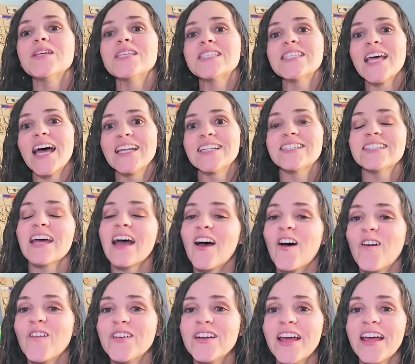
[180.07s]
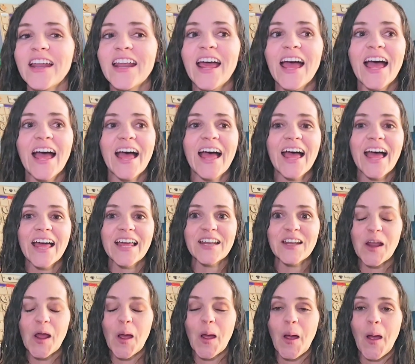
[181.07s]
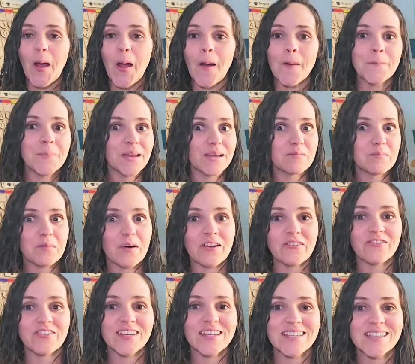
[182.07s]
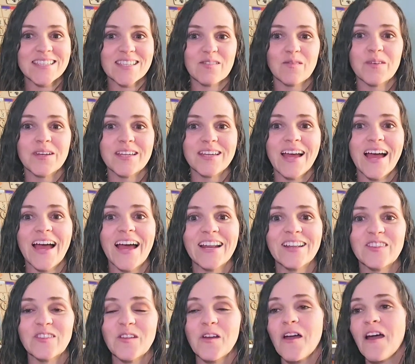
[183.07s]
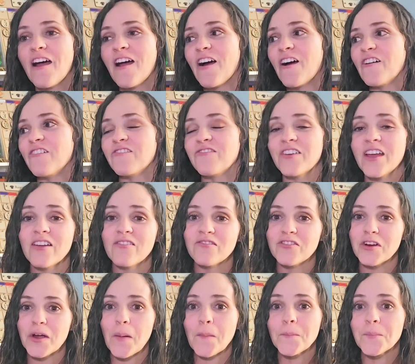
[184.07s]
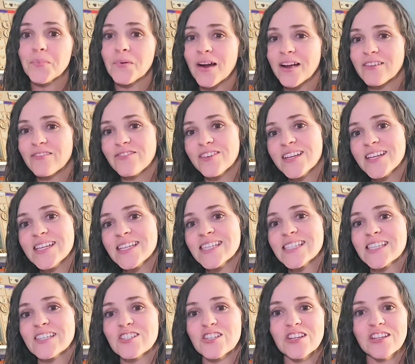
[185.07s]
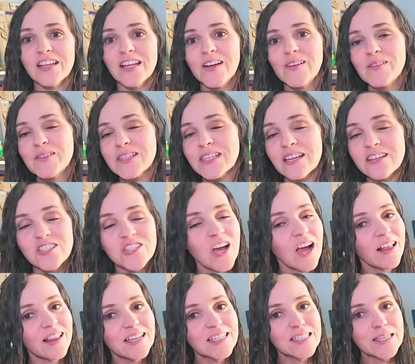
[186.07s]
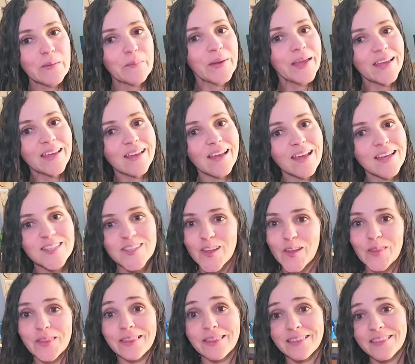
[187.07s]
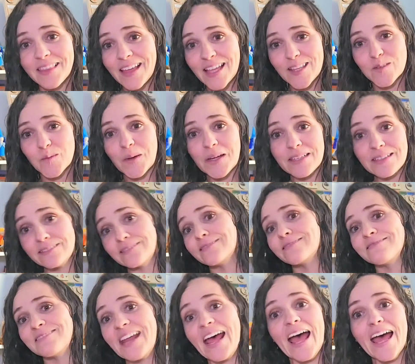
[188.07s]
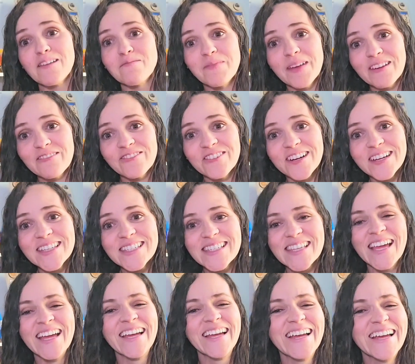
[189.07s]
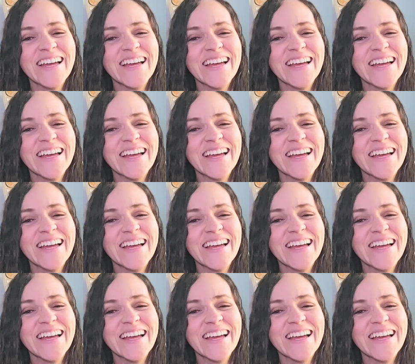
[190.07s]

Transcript: we sat down and had a big breakfast. We had our favorite breakfast. She loves chocolate chip pancakes, so that's what Dad made for us.